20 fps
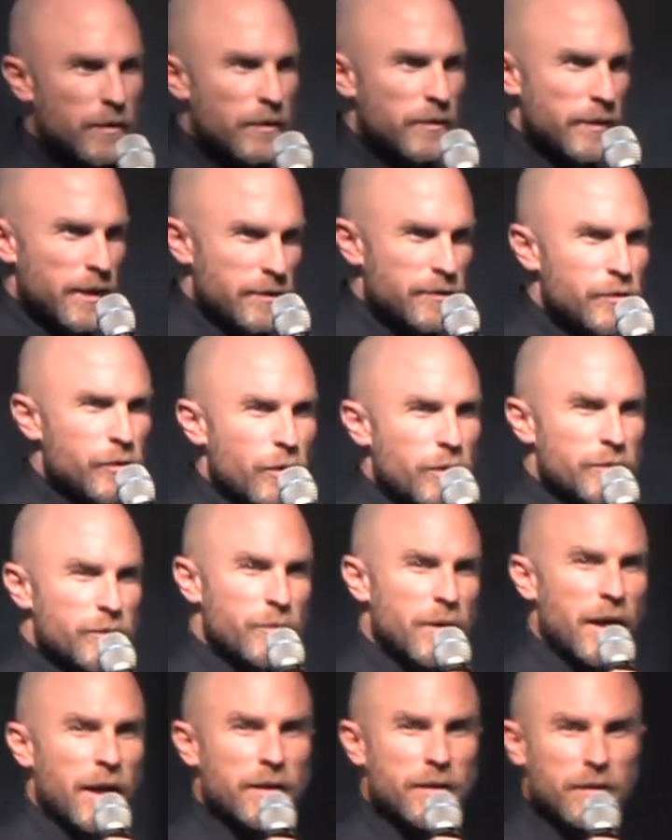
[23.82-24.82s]
that's yours,
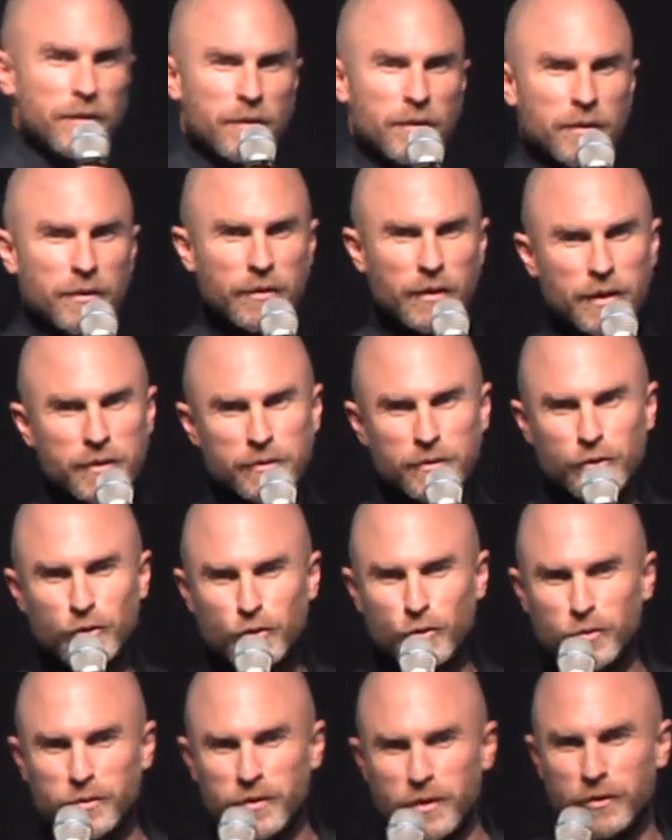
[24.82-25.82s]
right? That's the
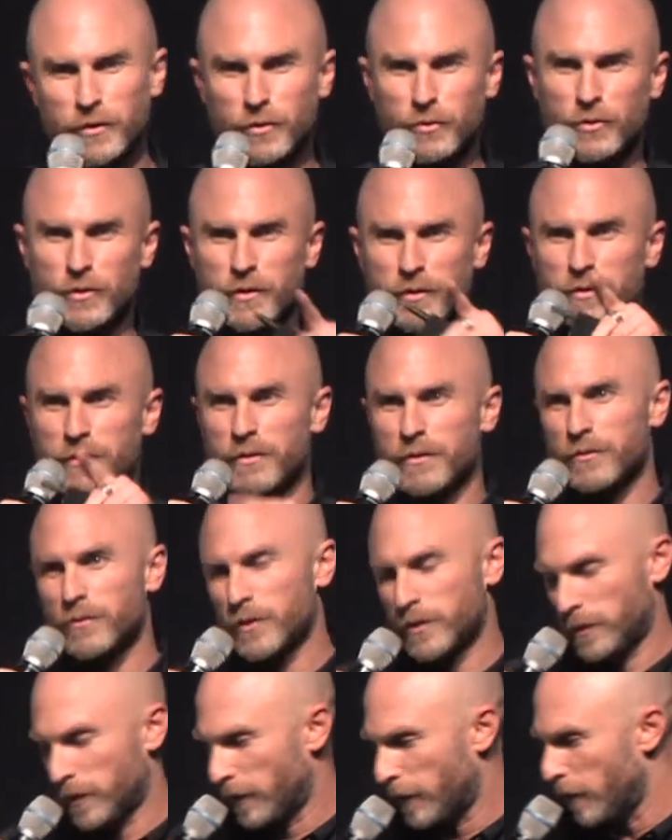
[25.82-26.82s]
shoes that you just
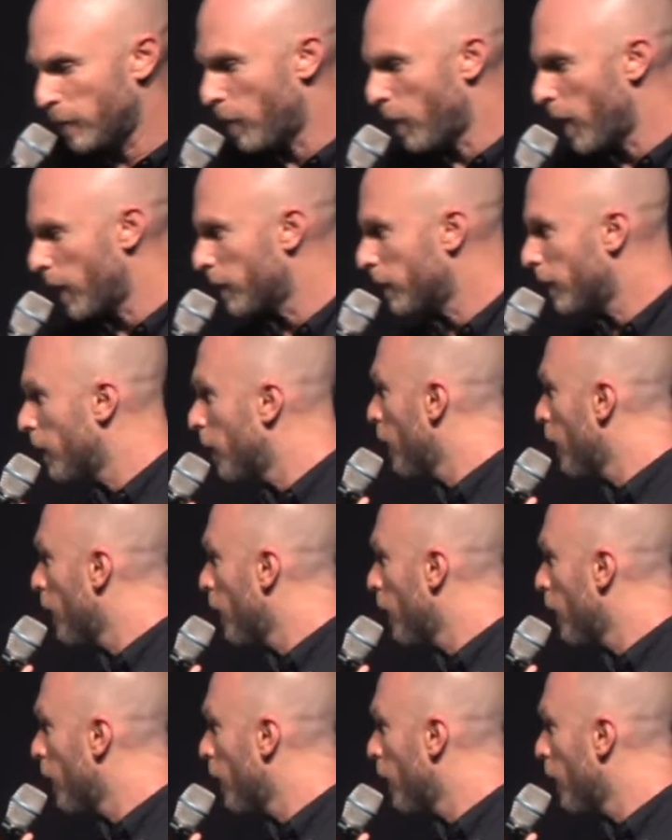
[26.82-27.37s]
recently bought.